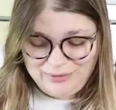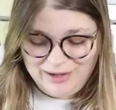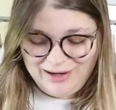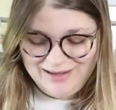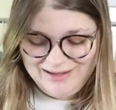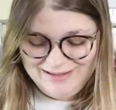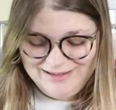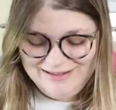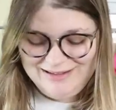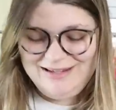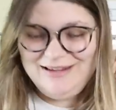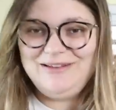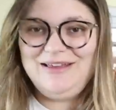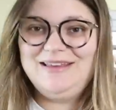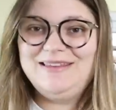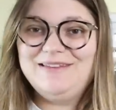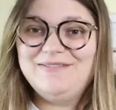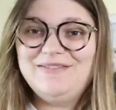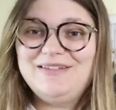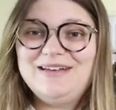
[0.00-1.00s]
brand
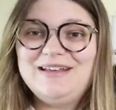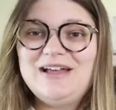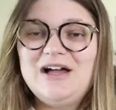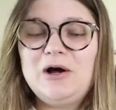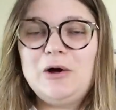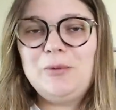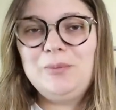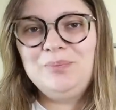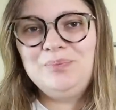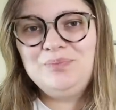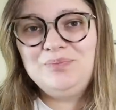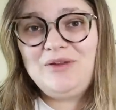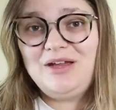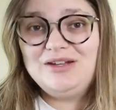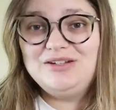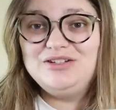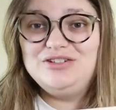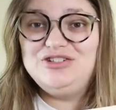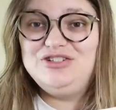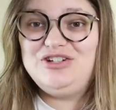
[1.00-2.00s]
in the video?
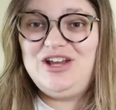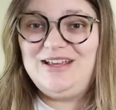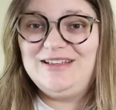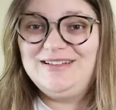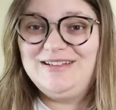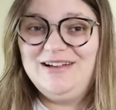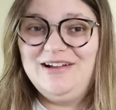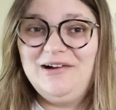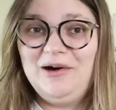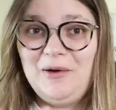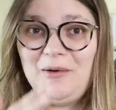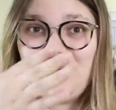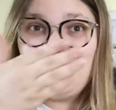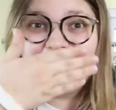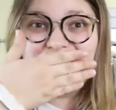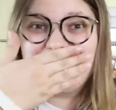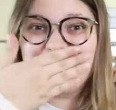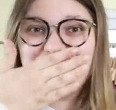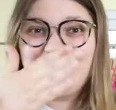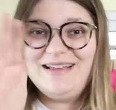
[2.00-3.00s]
JNCO.
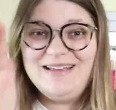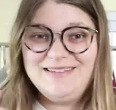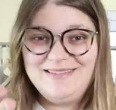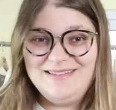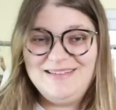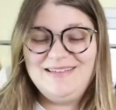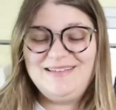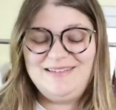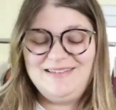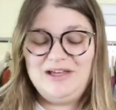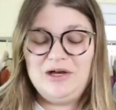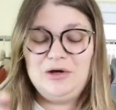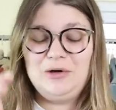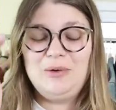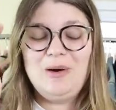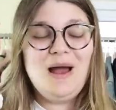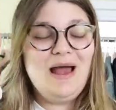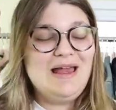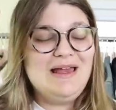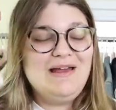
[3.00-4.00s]
Isn't this
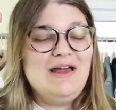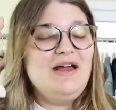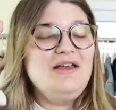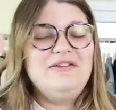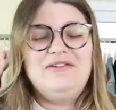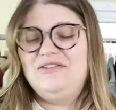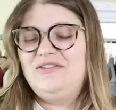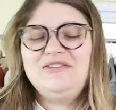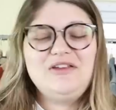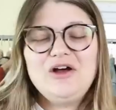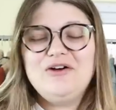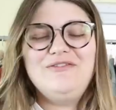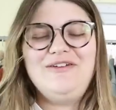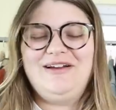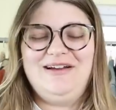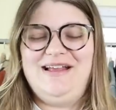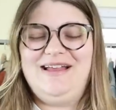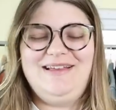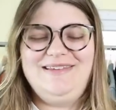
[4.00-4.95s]
so, so very